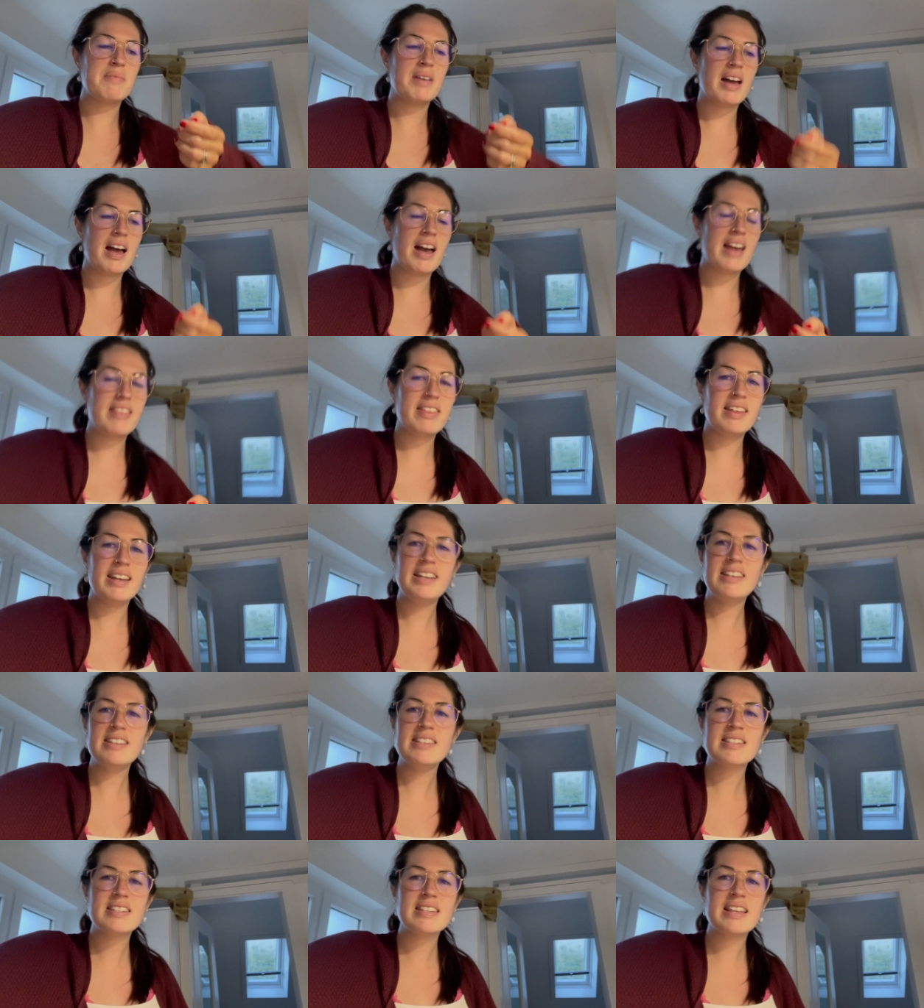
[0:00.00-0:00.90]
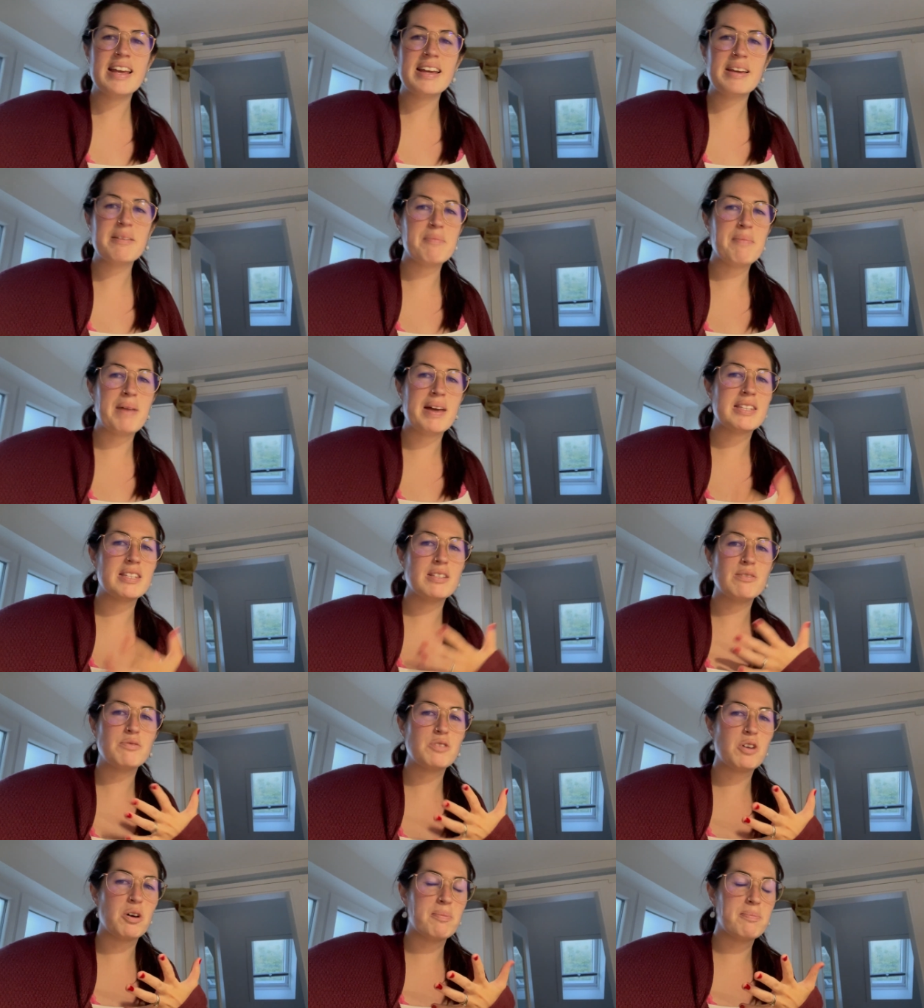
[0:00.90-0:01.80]
I think it's like massive
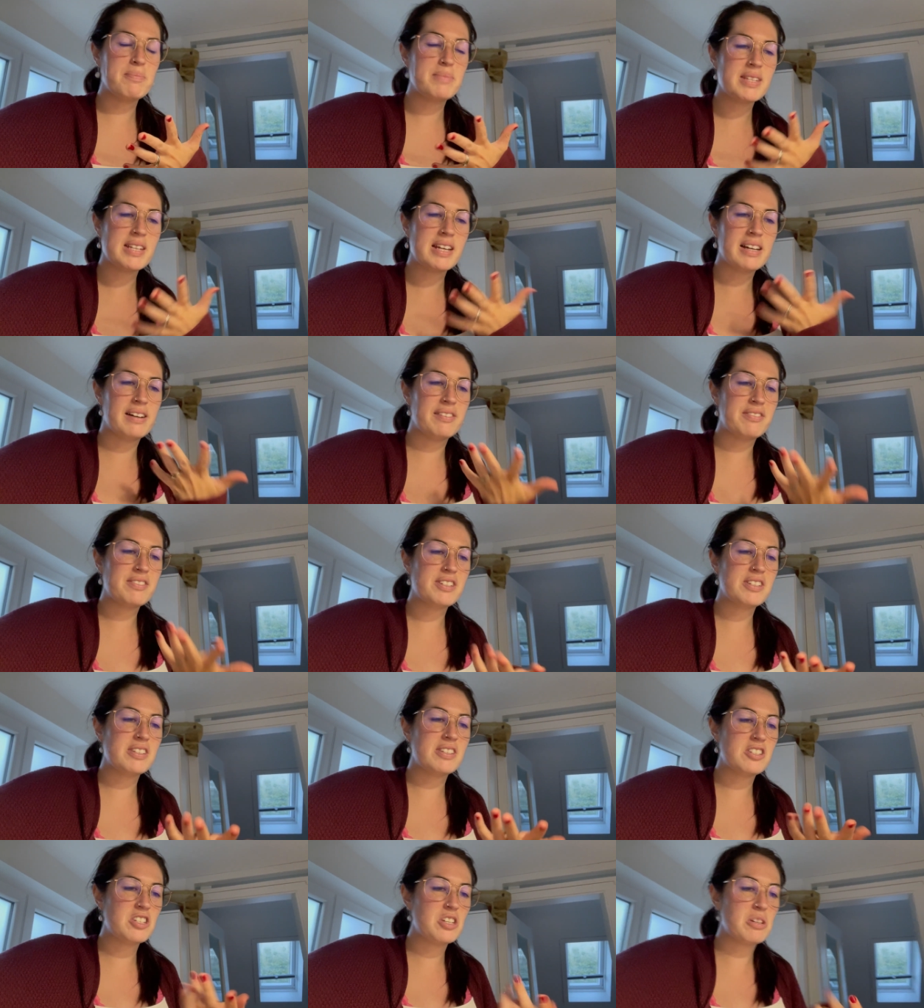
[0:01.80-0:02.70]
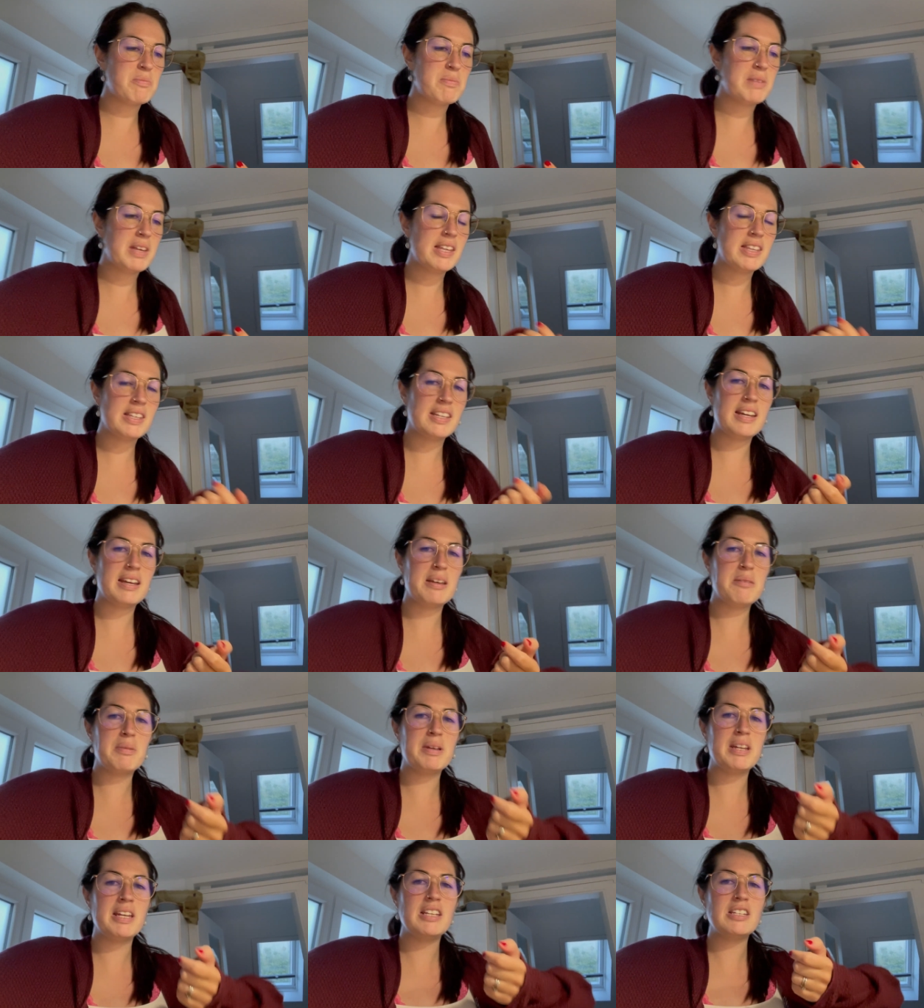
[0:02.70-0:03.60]
DOMS after the gym the other day,
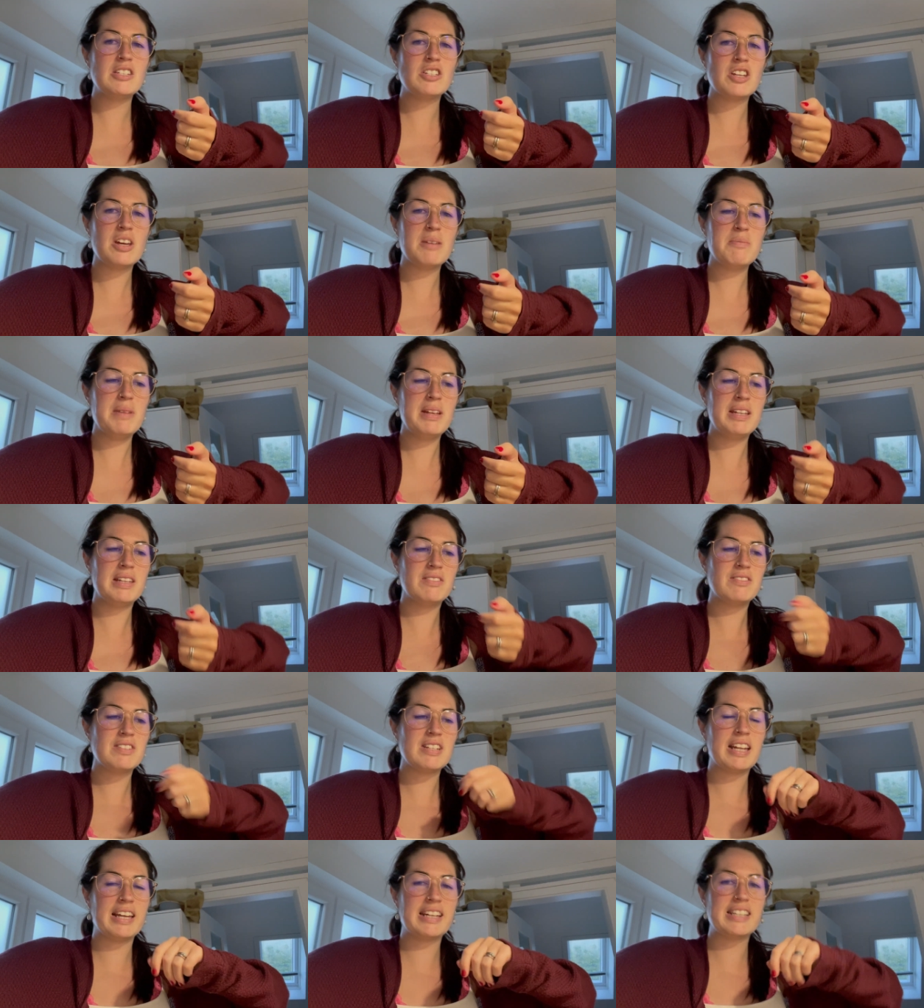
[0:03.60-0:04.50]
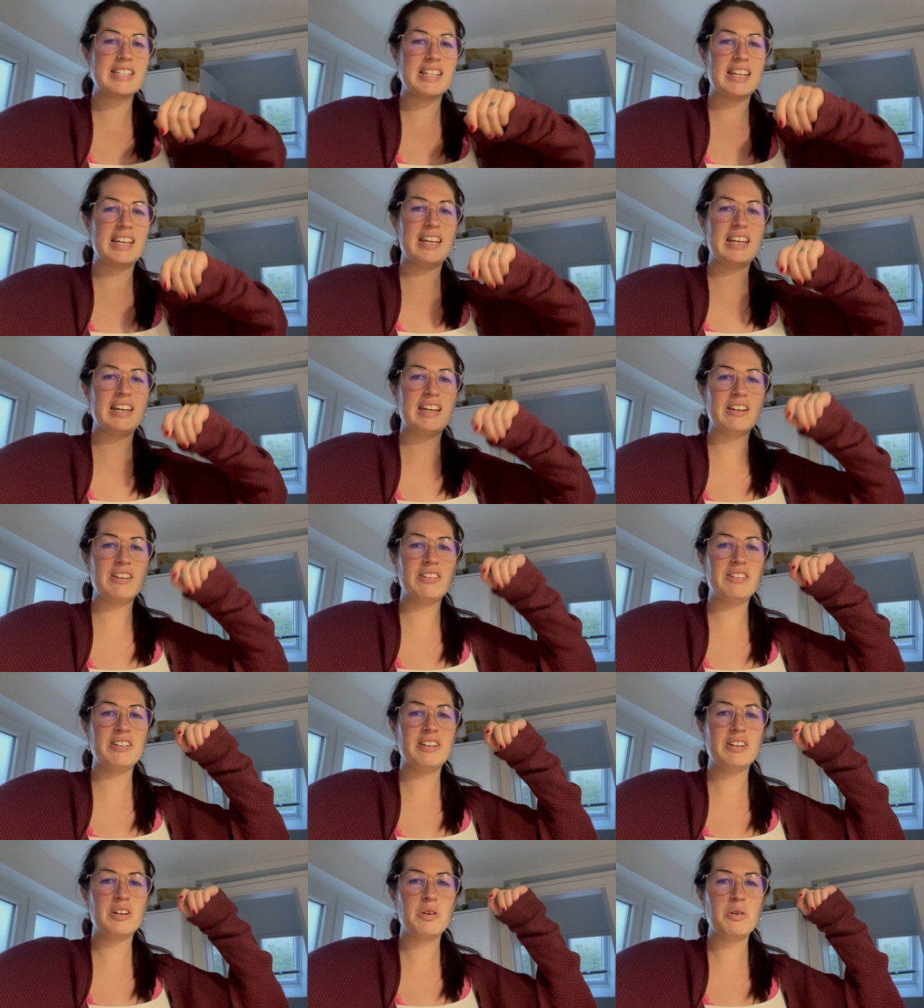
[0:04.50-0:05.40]
but each time I lift it like to here
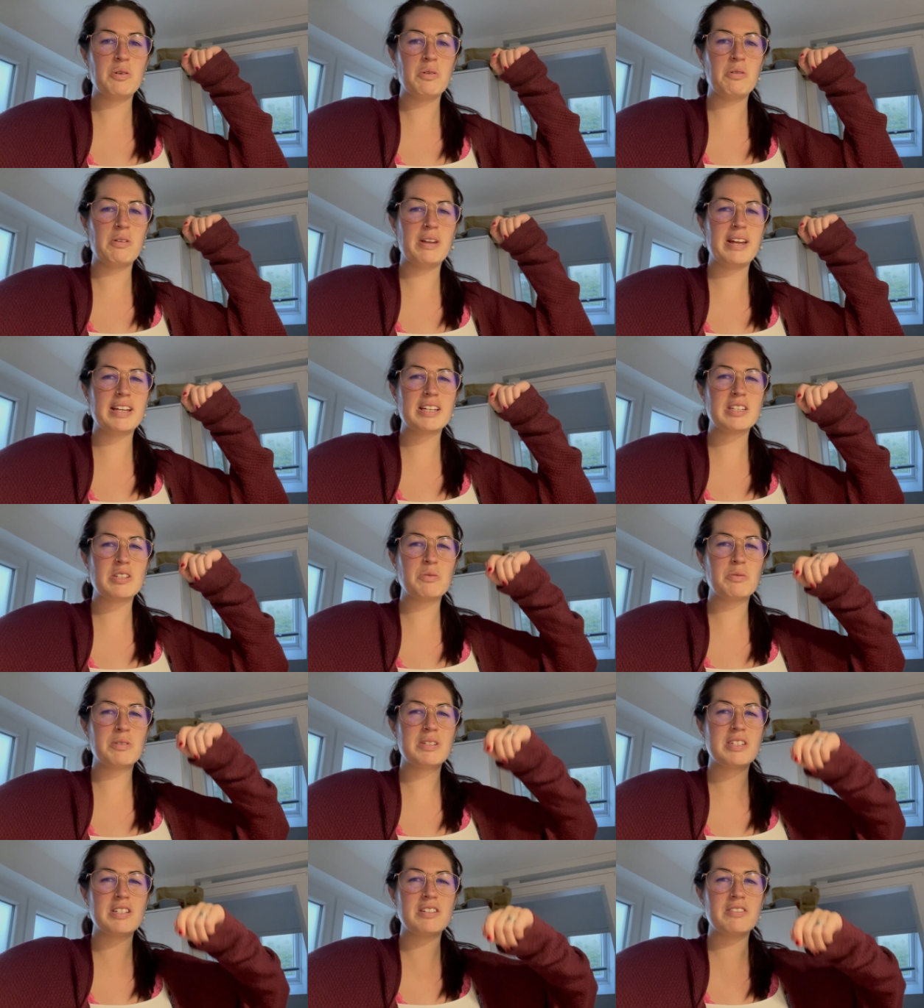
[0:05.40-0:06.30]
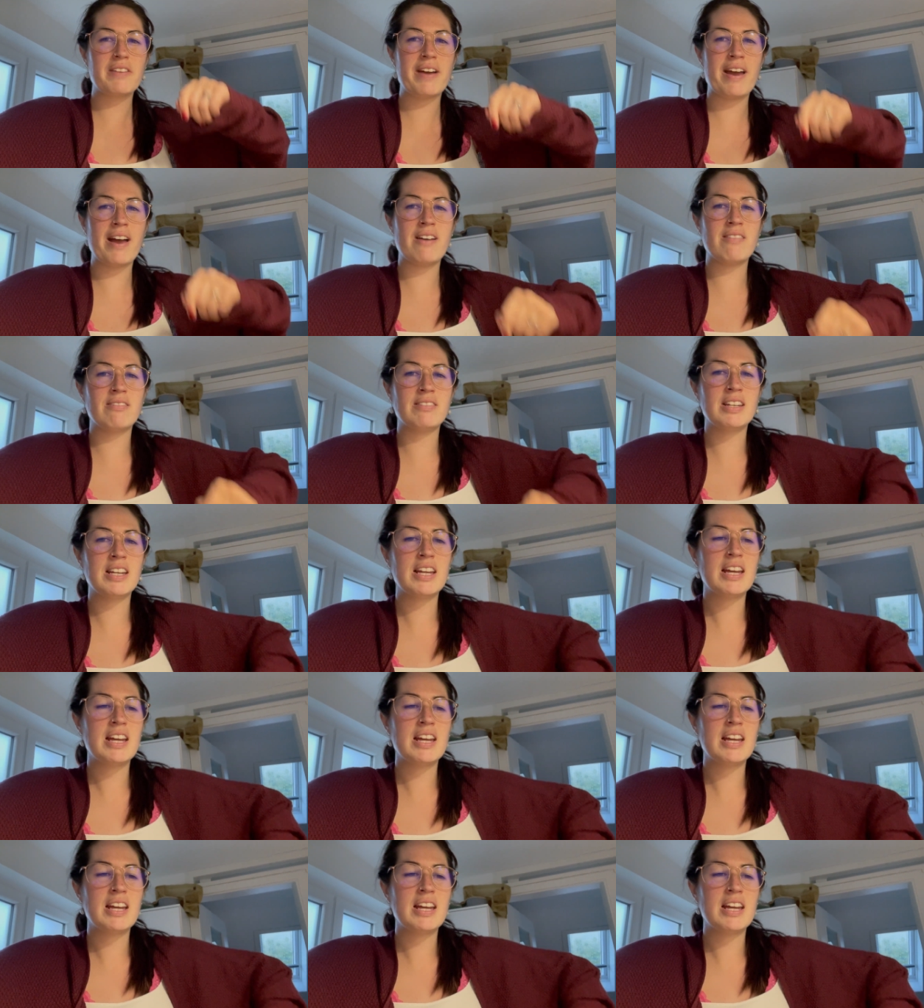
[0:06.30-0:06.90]
or like twist it around,